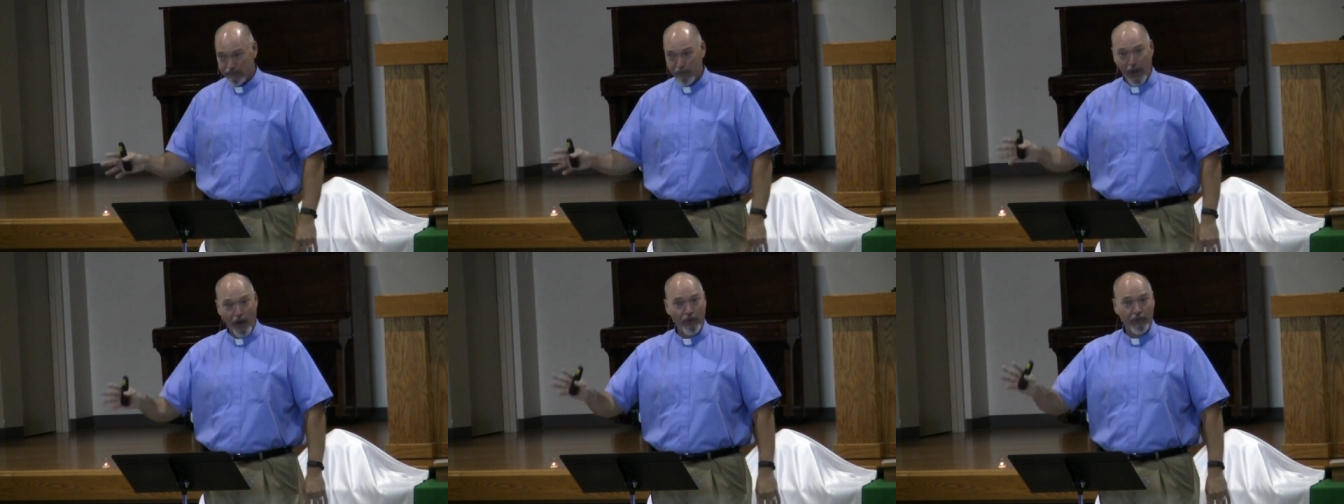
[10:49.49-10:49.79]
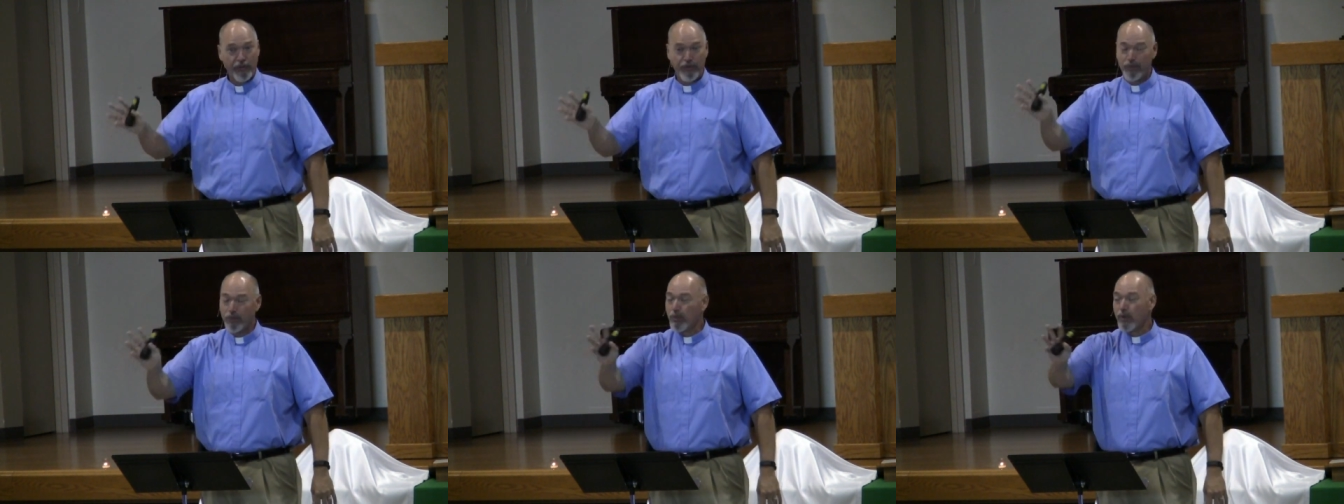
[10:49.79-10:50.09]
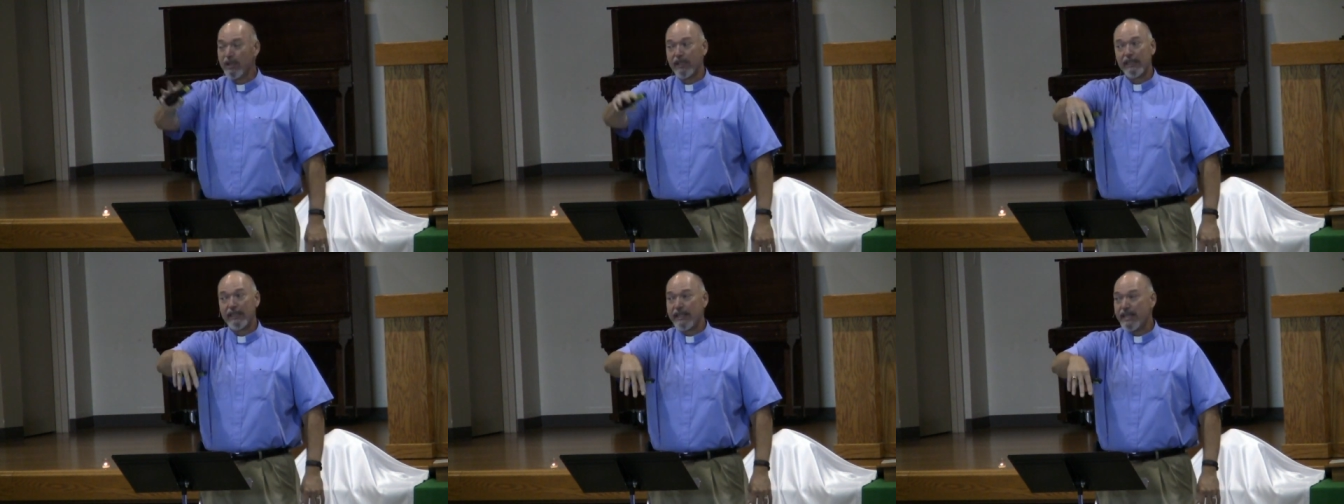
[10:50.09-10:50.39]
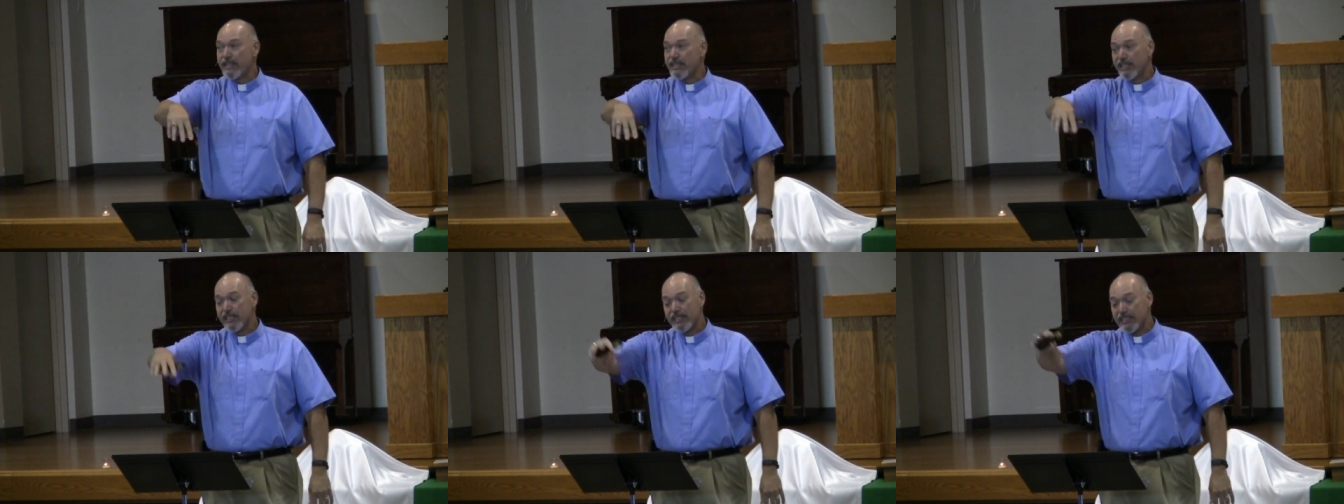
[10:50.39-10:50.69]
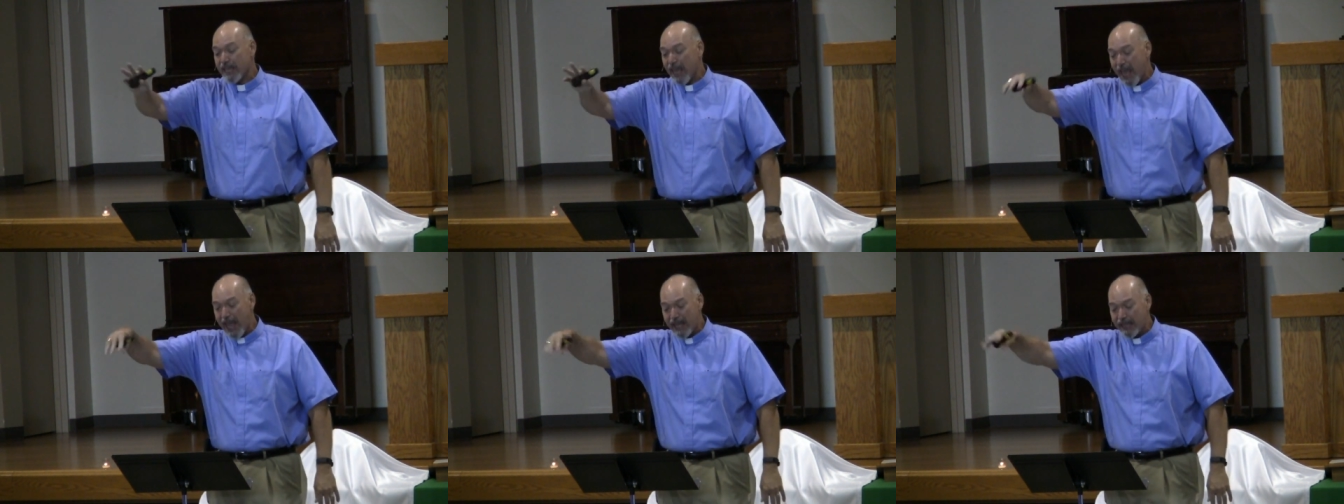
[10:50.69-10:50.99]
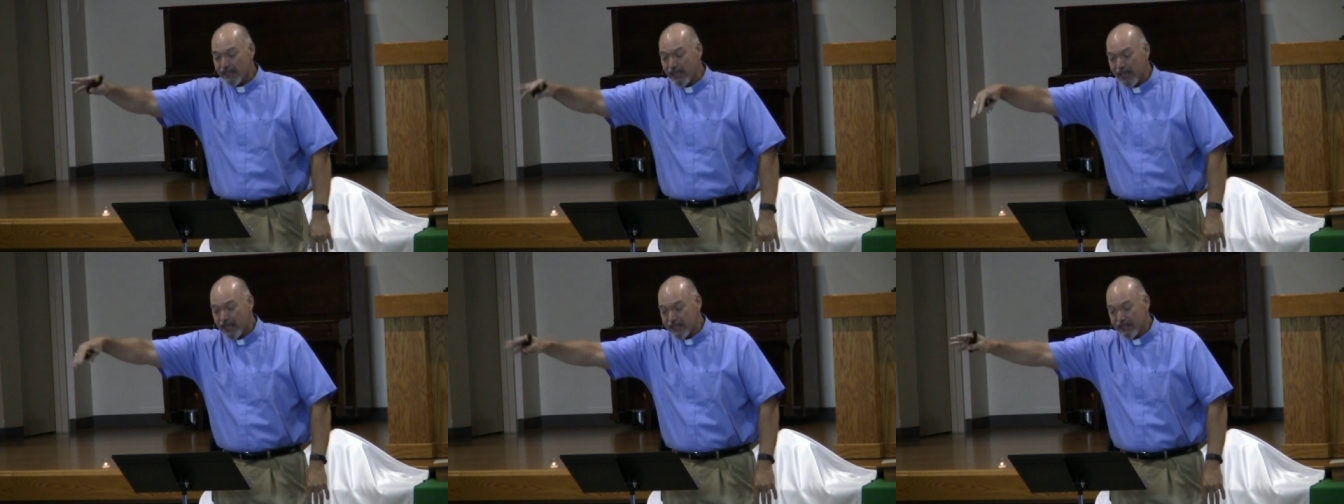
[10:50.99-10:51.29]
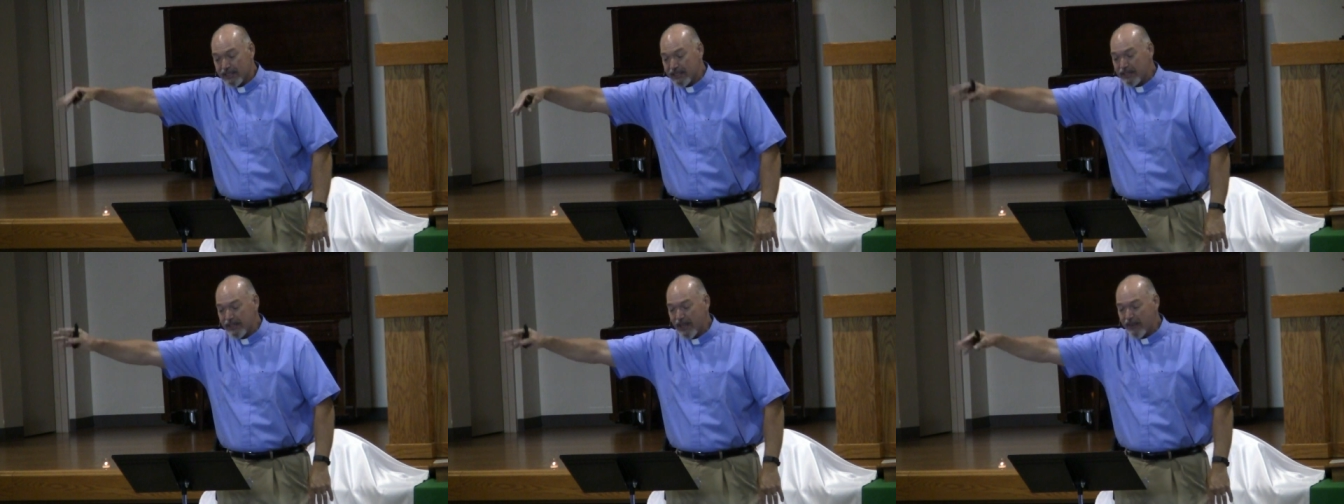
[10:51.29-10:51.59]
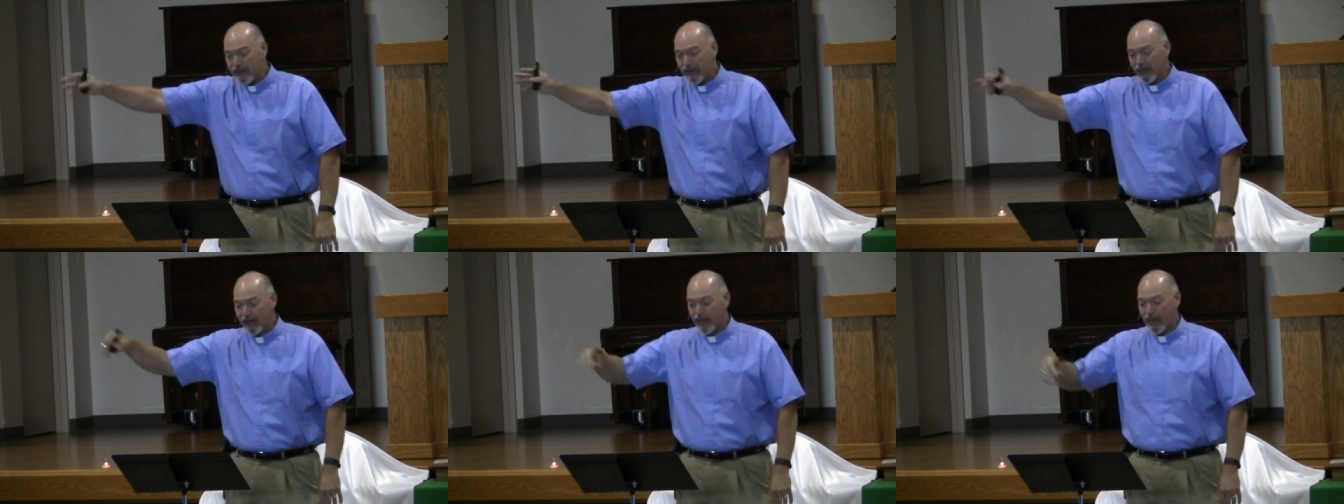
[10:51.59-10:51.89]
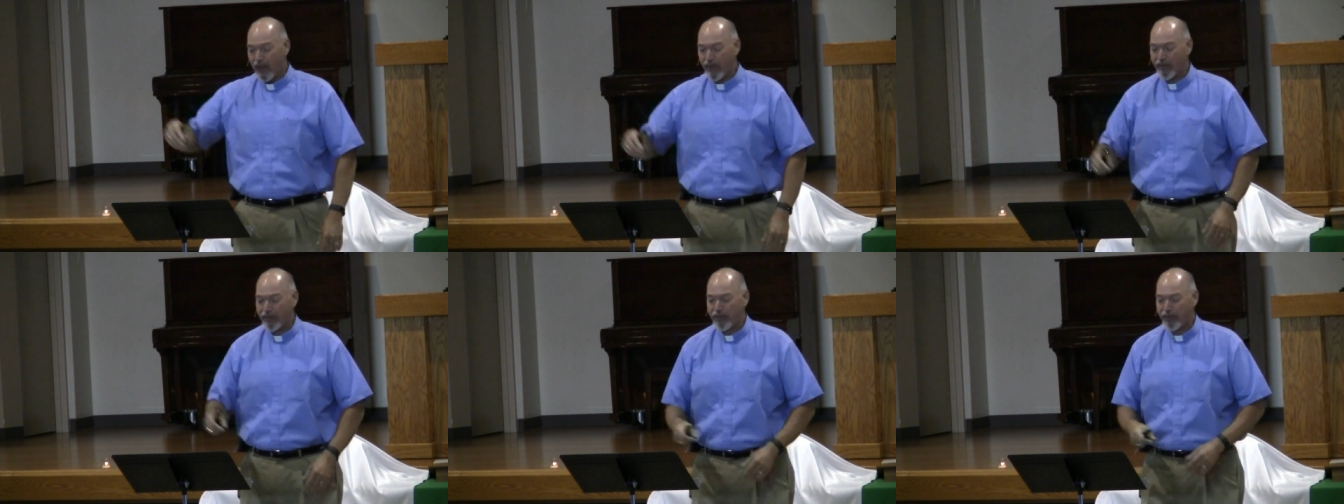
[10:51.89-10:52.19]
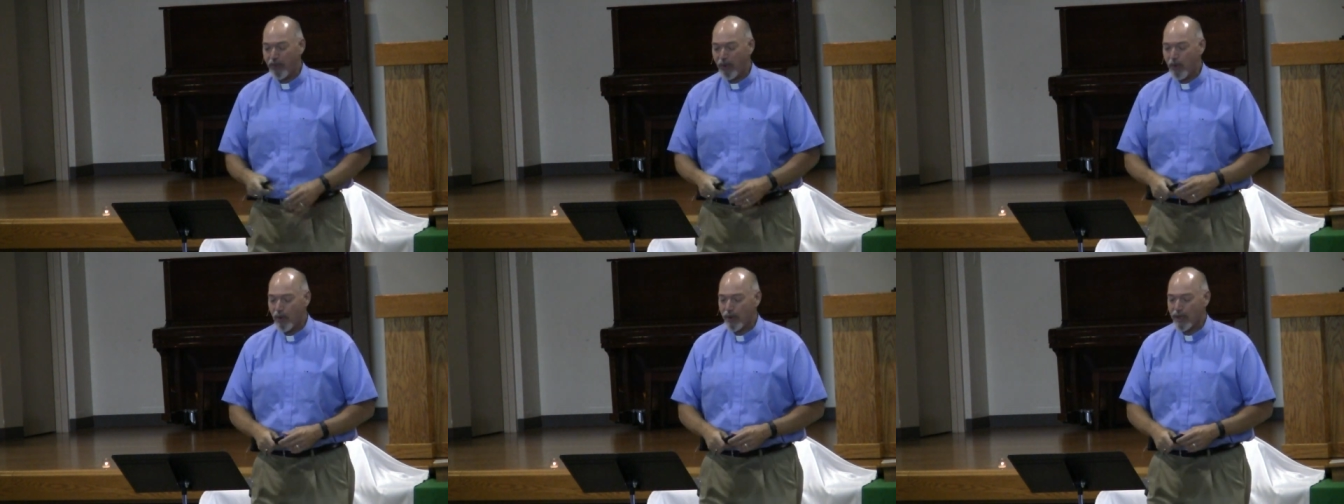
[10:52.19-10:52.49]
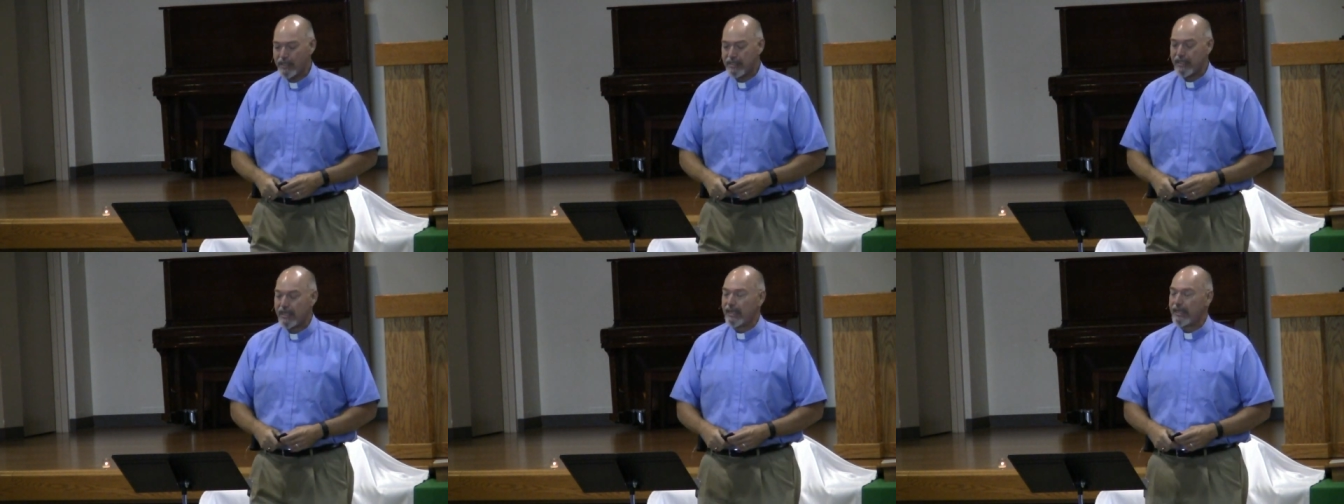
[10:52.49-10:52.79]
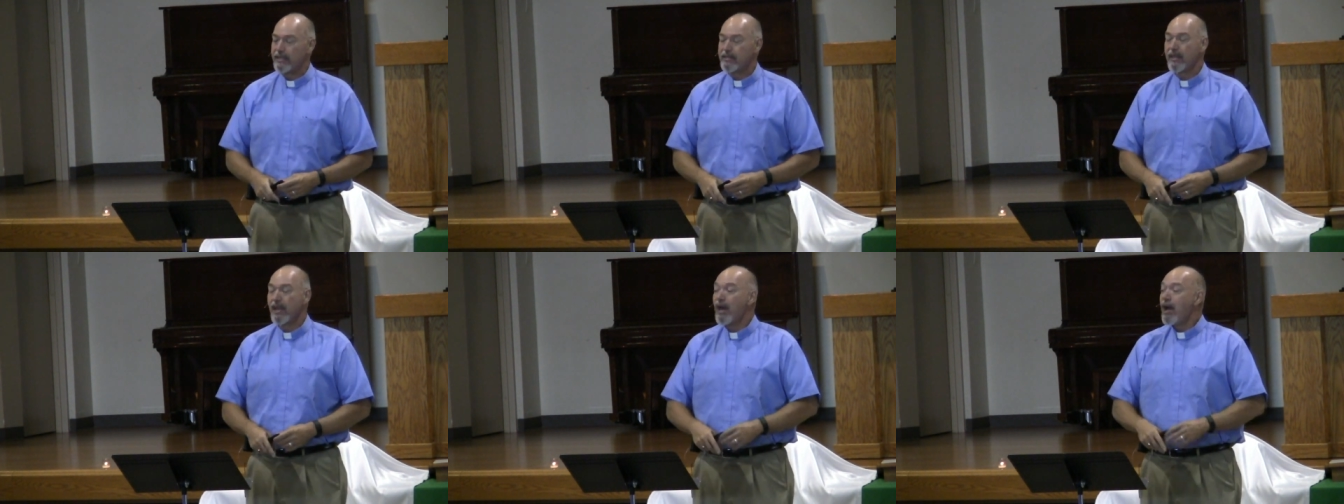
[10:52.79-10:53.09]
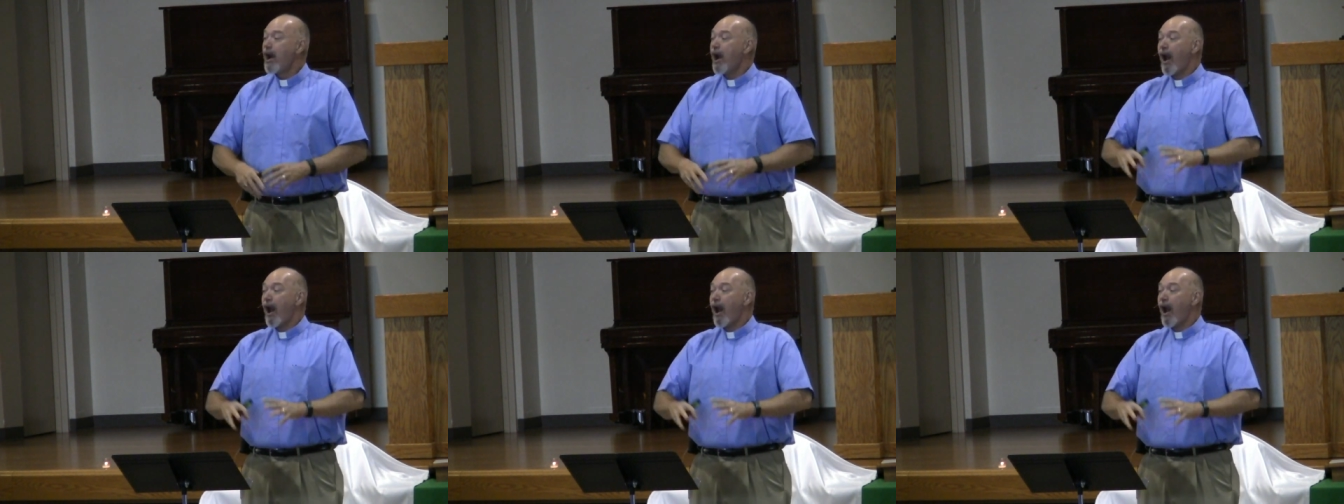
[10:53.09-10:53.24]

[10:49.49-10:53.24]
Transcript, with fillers: both religious and civil authorities.